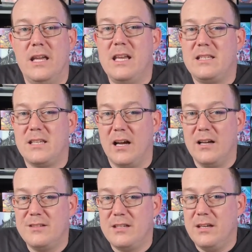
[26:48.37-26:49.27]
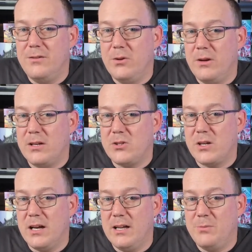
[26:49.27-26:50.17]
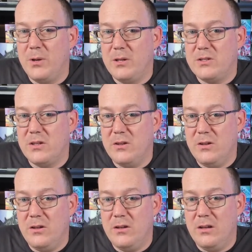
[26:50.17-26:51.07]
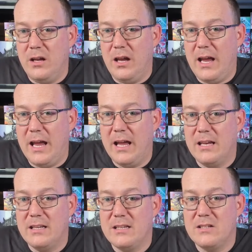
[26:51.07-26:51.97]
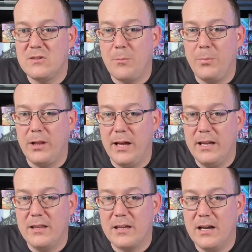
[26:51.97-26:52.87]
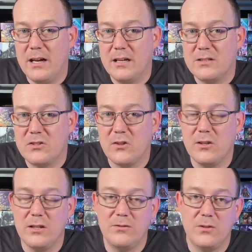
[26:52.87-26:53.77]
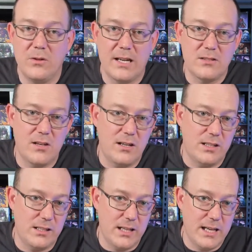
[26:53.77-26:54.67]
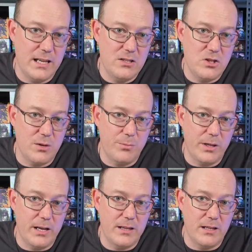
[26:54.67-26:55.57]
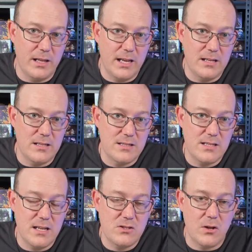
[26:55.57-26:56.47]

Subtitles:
It does give you an extra card per turn, and it is play the card. So if you exile a land, you can play the land instead.